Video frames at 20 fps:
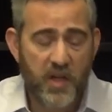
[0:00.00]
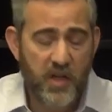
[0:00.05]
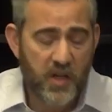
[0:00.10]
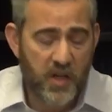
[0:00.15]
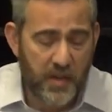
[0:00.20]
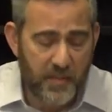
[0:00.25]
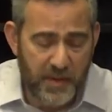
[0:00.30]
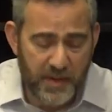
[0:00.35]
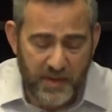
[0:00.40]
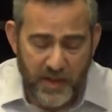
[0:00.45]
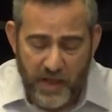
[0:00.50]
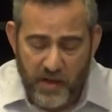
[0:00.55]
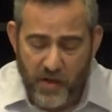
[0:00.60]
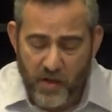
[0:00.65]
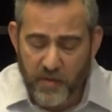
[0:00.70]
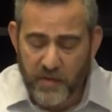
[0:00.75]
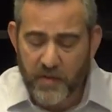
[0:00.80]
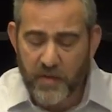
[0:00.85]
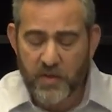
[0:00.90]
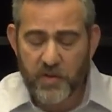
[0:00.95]
come and take
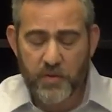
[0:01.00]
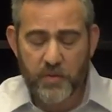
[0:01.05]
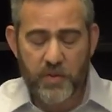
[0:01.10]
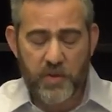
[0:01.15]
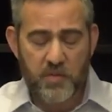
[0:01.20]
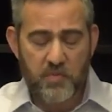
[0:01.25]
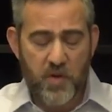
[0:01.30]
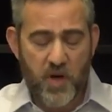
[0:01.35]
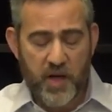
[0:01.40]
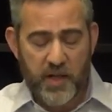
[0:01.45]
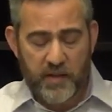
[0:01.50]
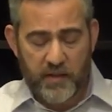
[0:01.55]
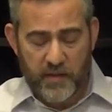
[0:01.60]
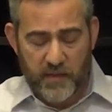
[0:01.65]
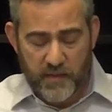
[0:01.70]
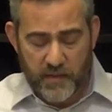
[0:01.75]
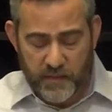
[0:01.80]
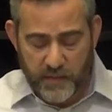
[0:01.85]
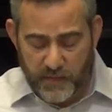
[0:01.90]
over the Jewish mind.